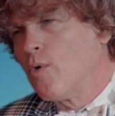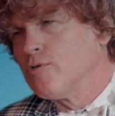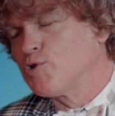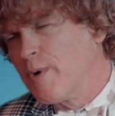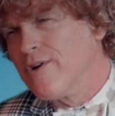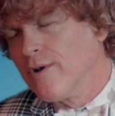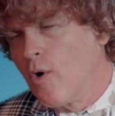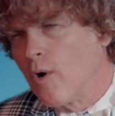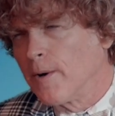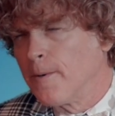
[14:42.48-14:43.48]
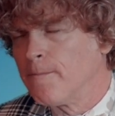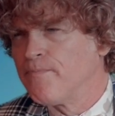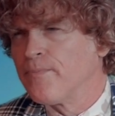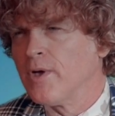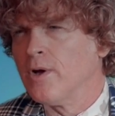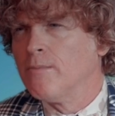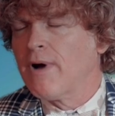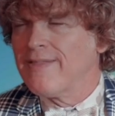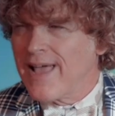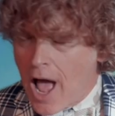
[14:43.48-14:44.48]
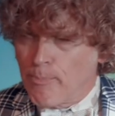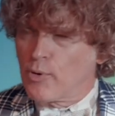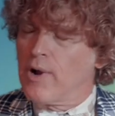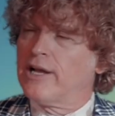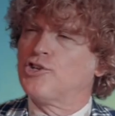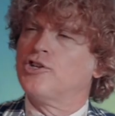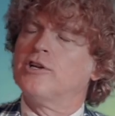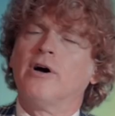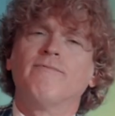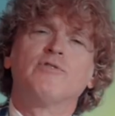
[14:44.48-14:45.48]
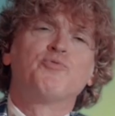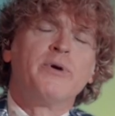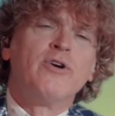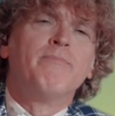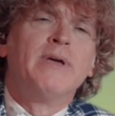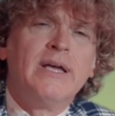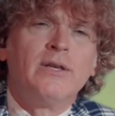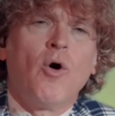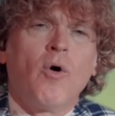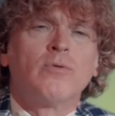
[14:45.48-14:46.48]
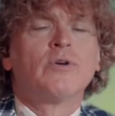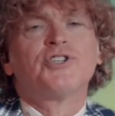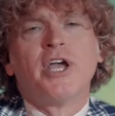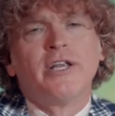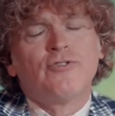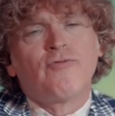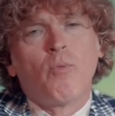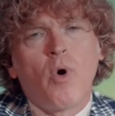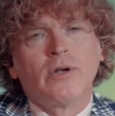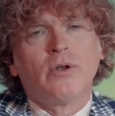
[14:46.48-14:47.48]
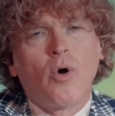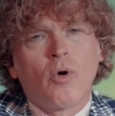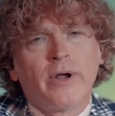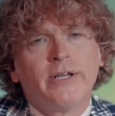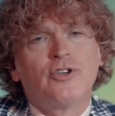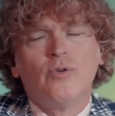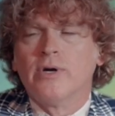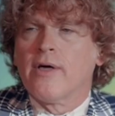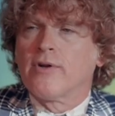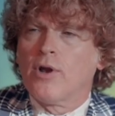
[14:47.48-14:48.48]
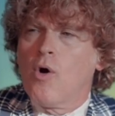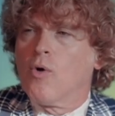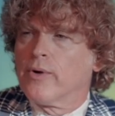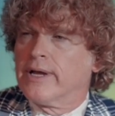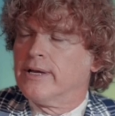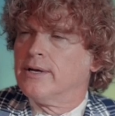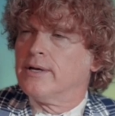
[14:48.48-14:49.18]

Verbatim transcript: or the Spirit Lord by the operation of the Spirit being Lord we're changed from one glory to another glory